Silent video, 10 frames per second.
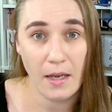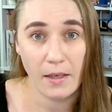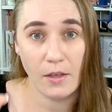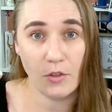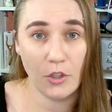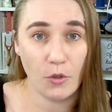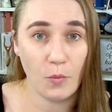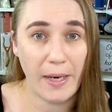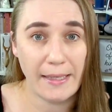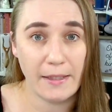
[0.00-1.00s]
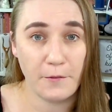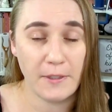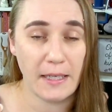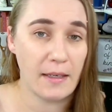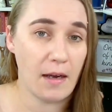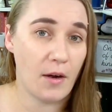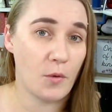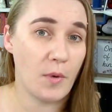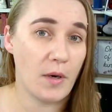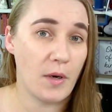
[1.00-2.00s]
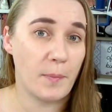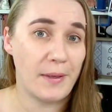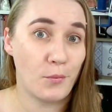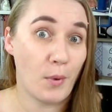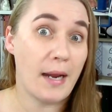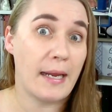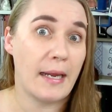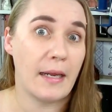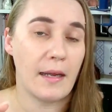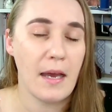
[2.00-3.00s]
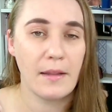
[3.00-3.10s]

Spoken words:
you know, doing weightlifting. Other one would be running.